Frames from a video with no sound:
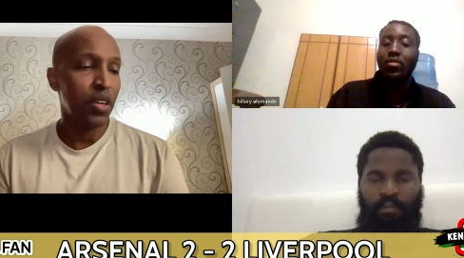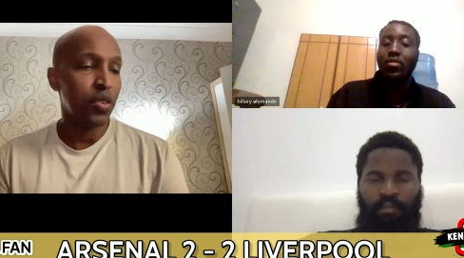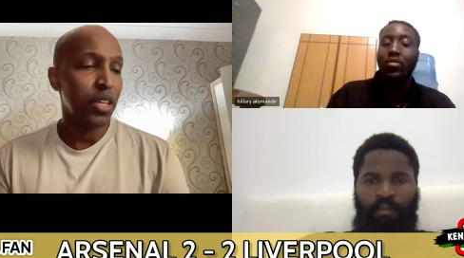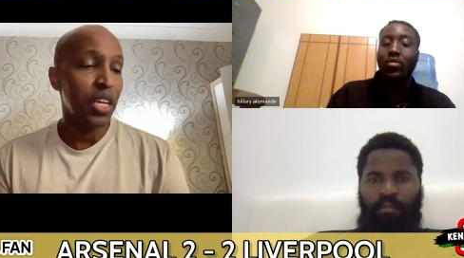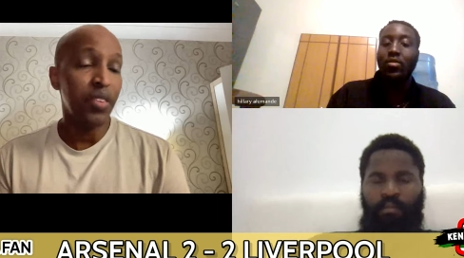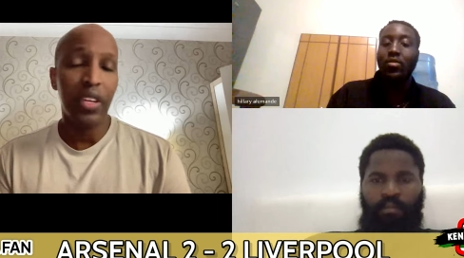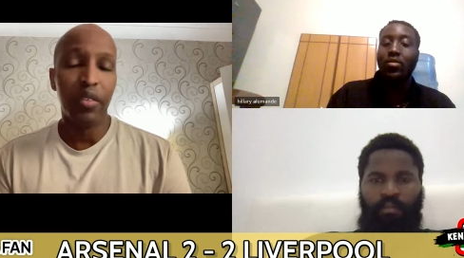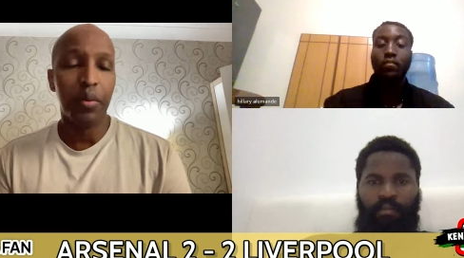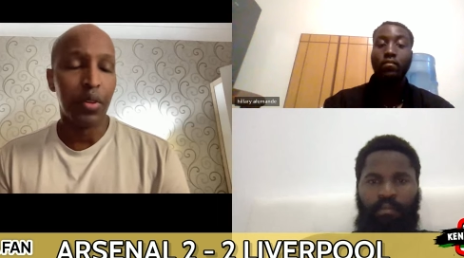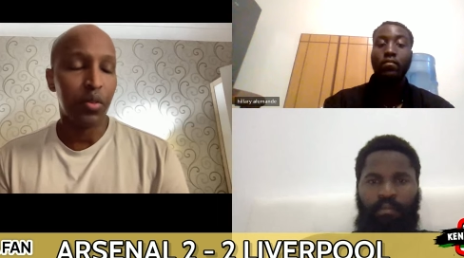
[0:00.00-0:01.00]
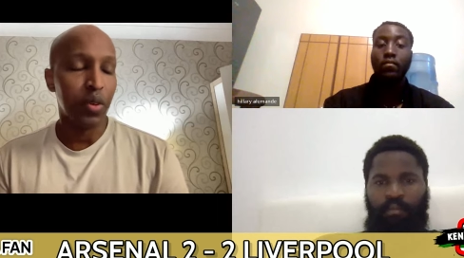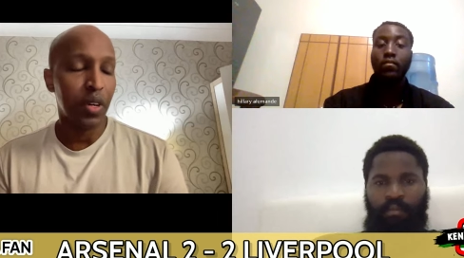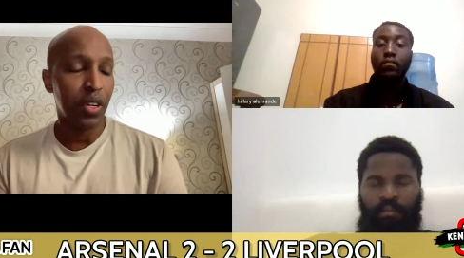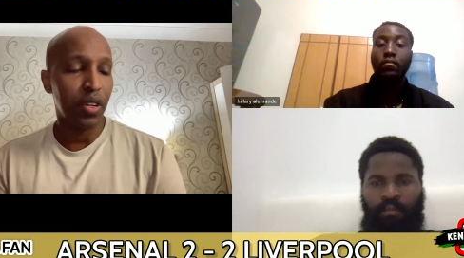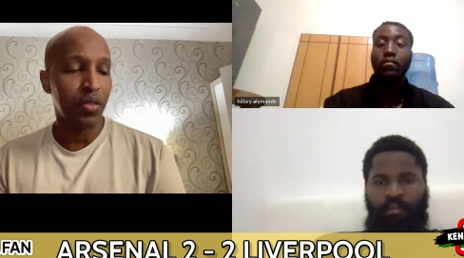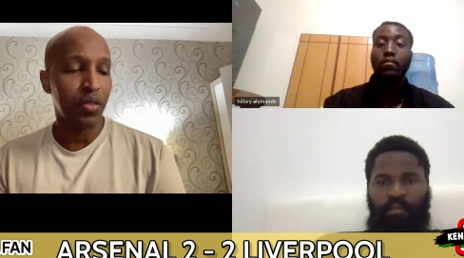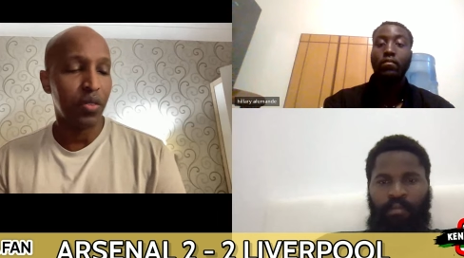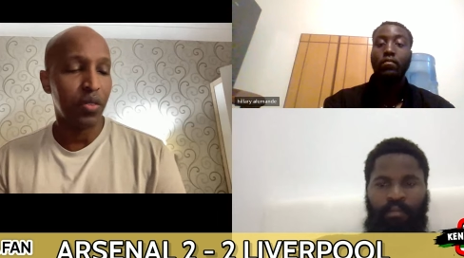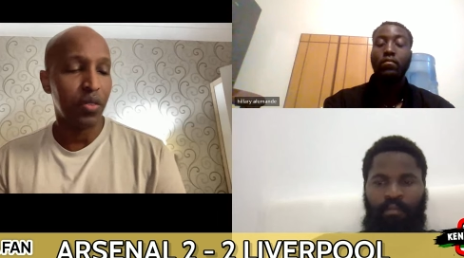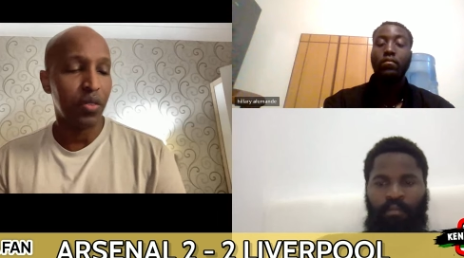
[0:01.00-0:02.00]
Speaker 1: I don't even Liverpool as well. I don't
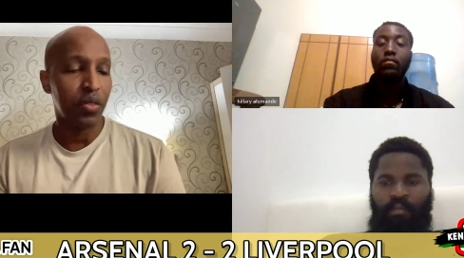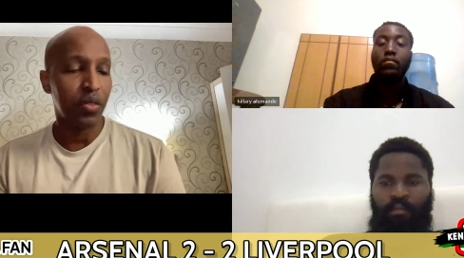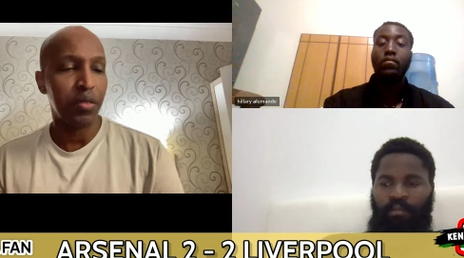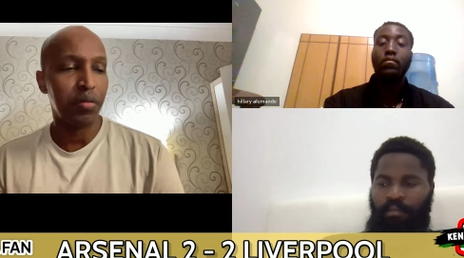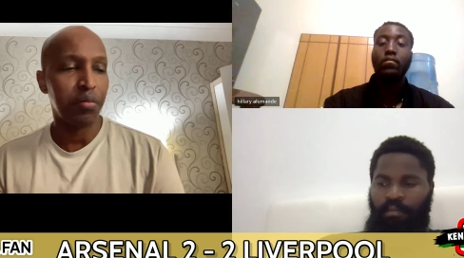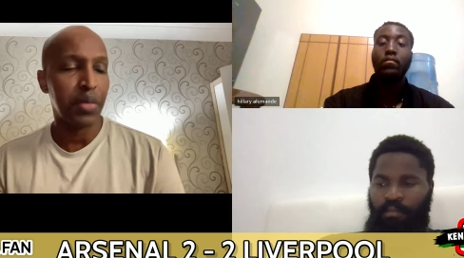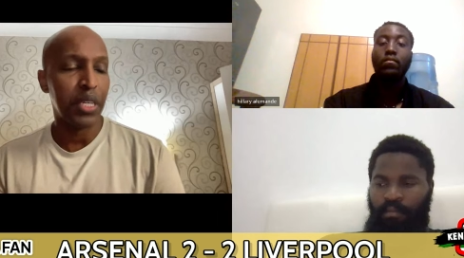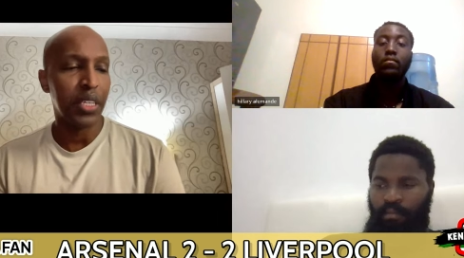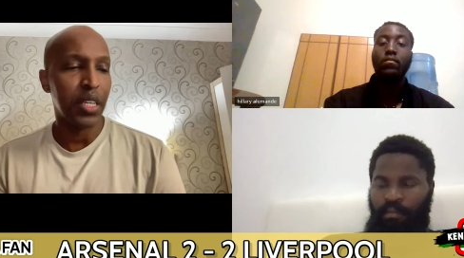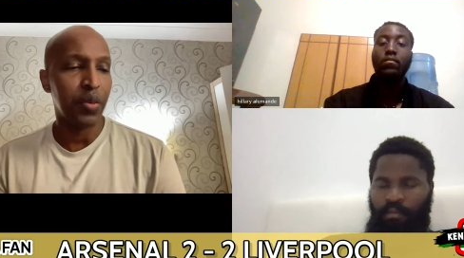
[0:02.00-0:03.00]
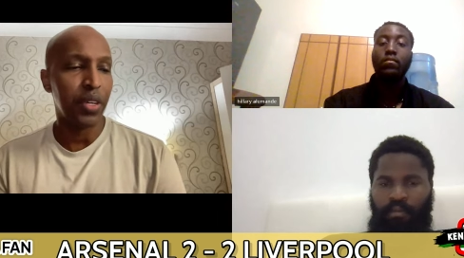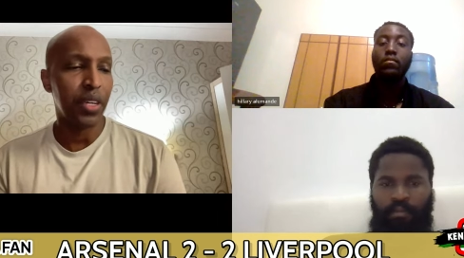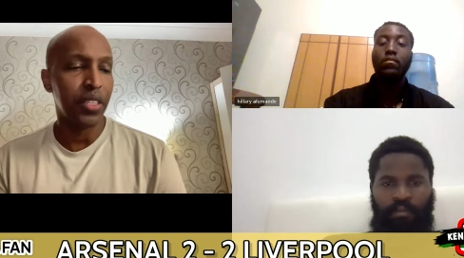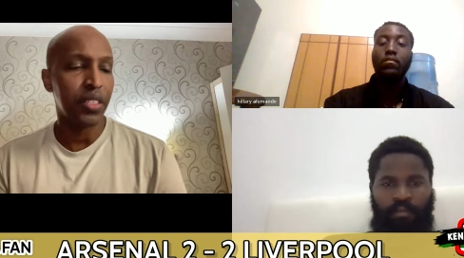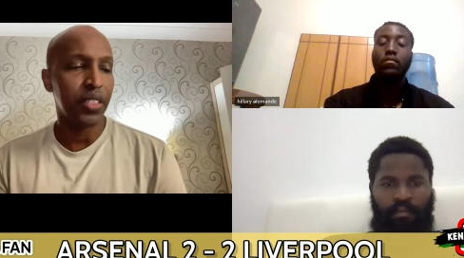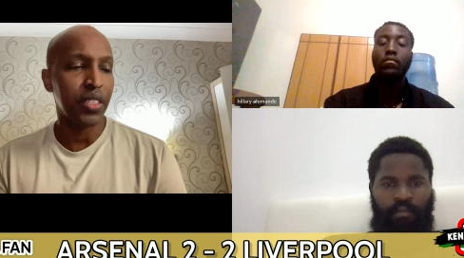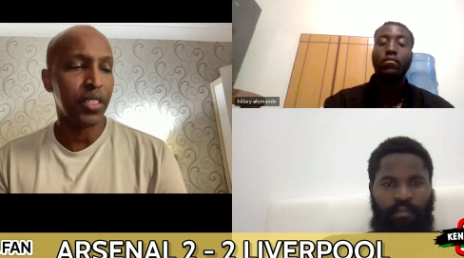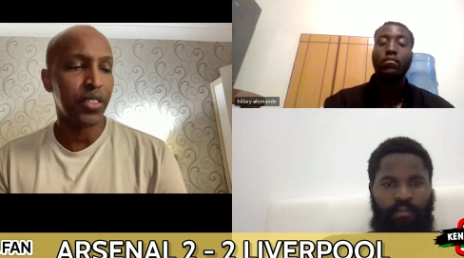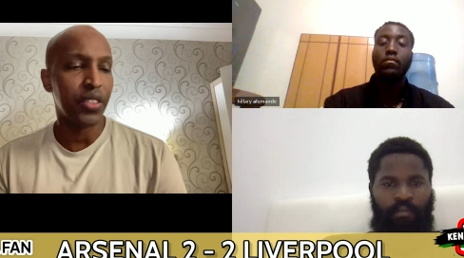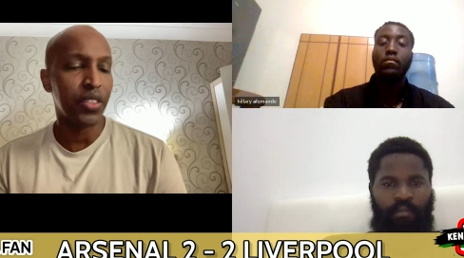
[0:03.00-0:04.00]
really see anyone beating anyone. I just
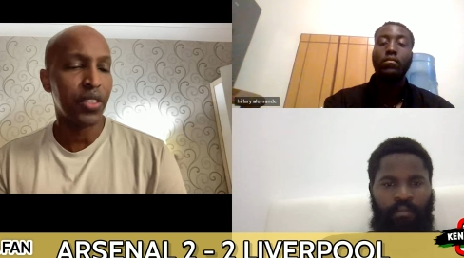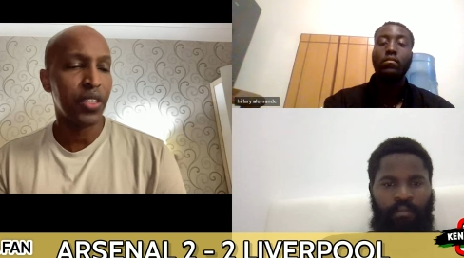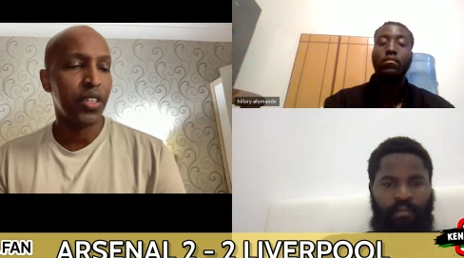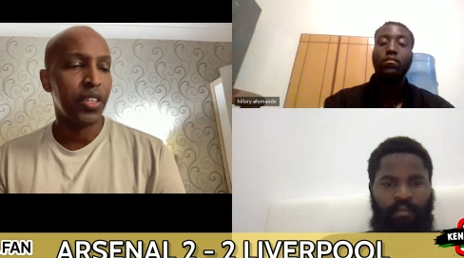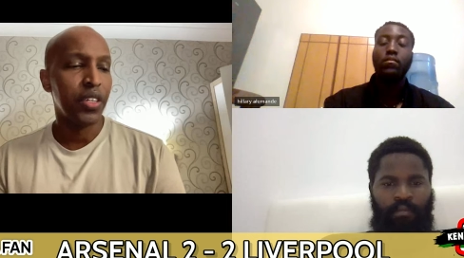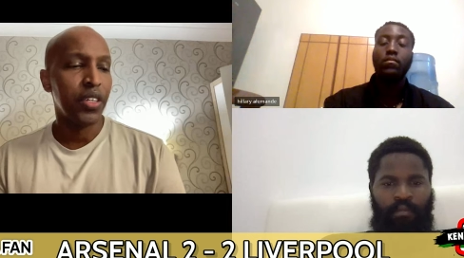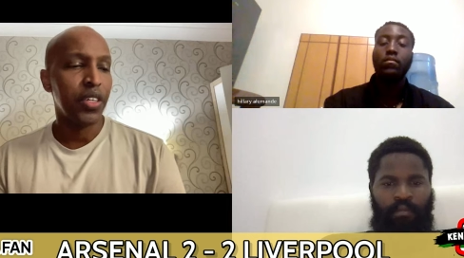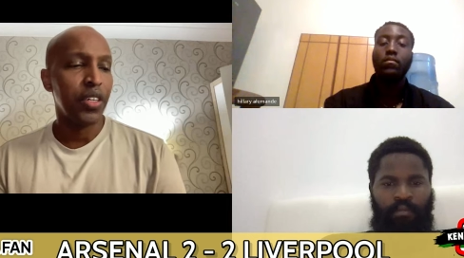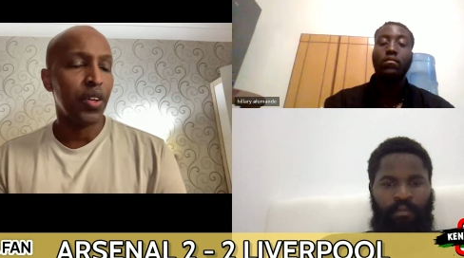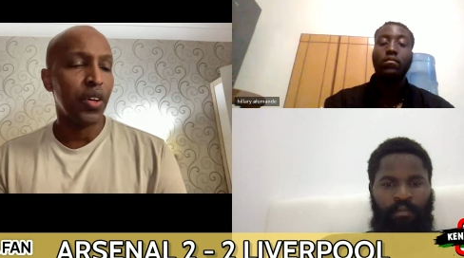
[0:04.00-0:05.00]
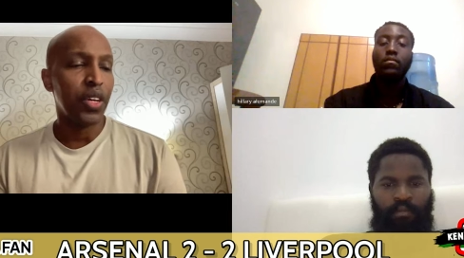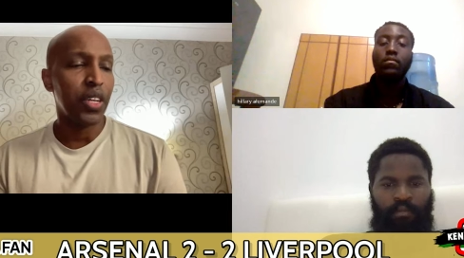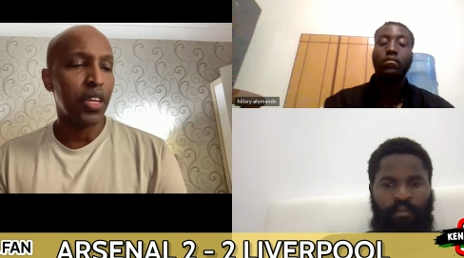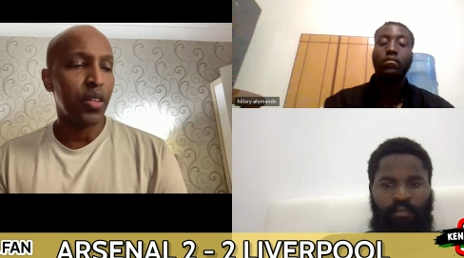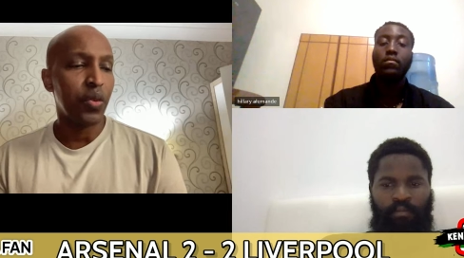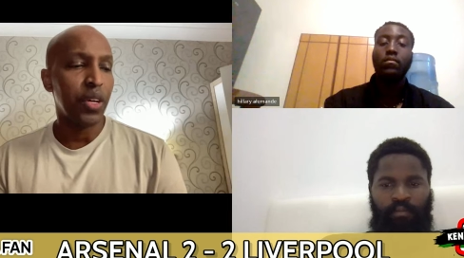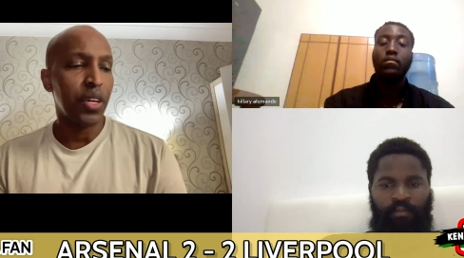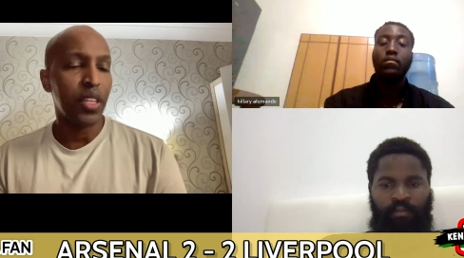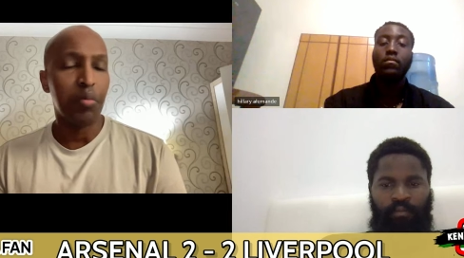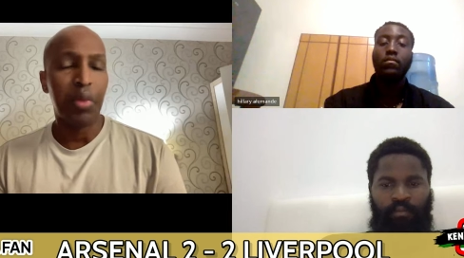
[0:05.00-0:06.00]
think it's just looking at the
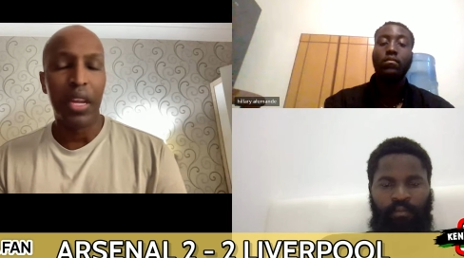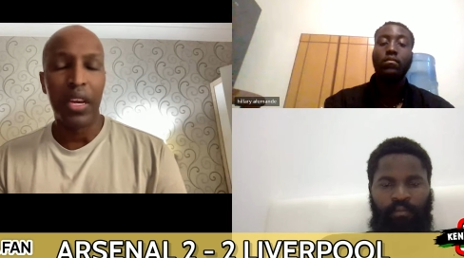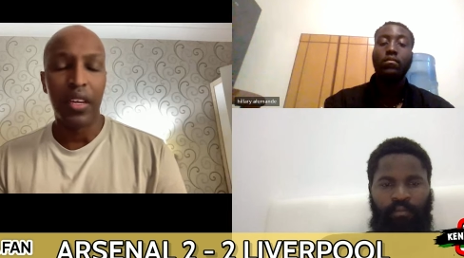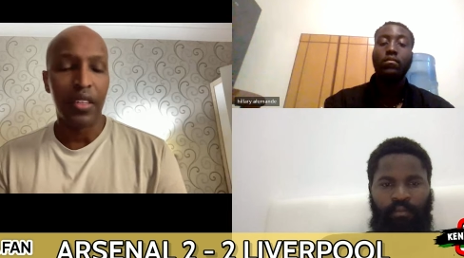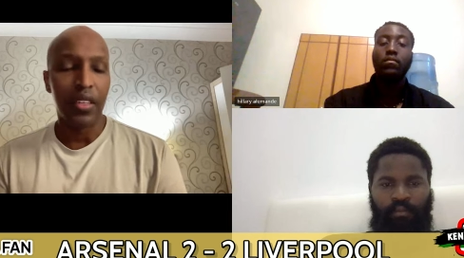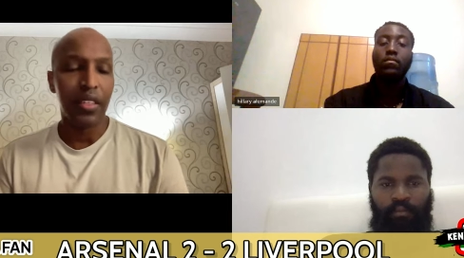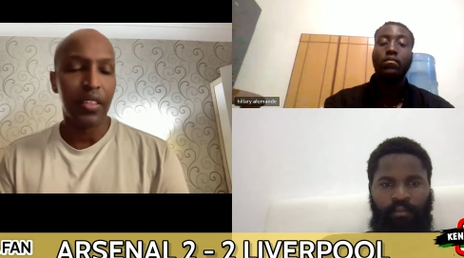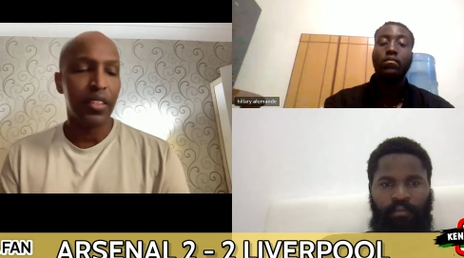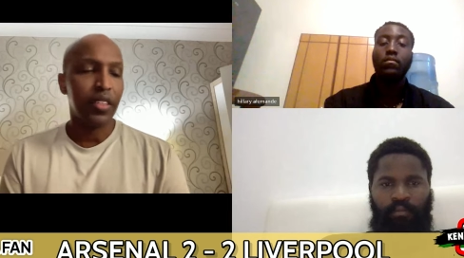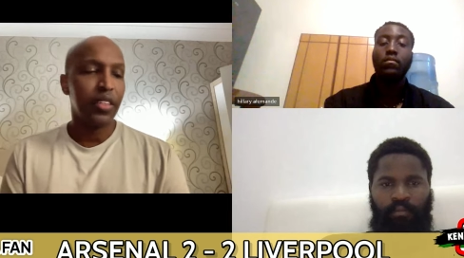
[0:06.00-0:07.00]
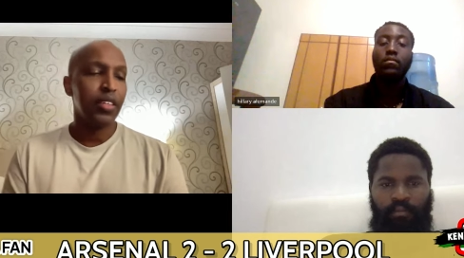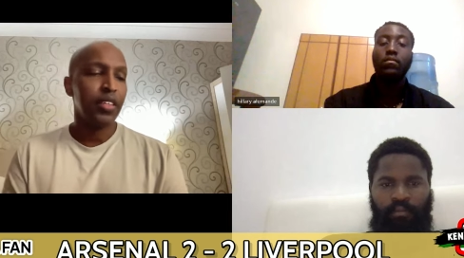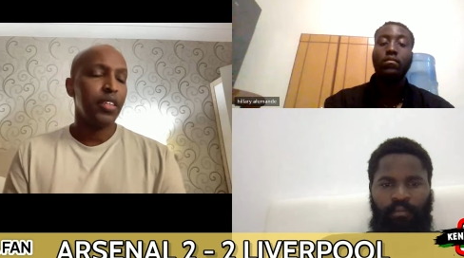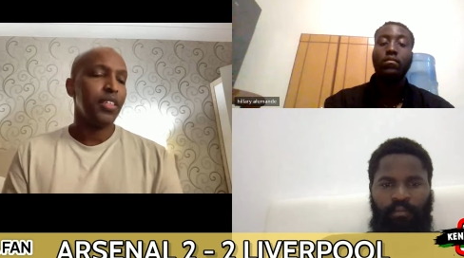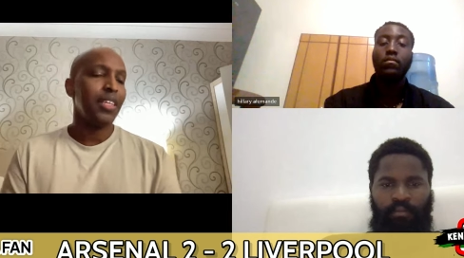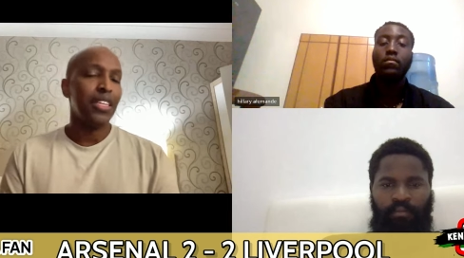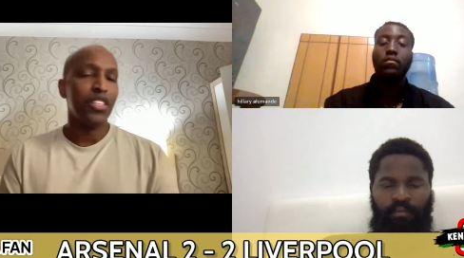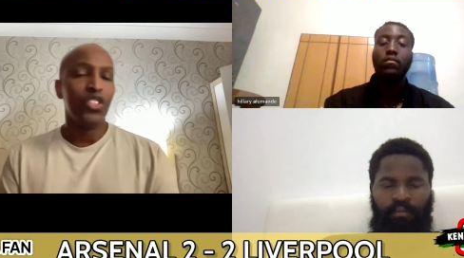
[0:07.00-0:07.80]
way they're playing and the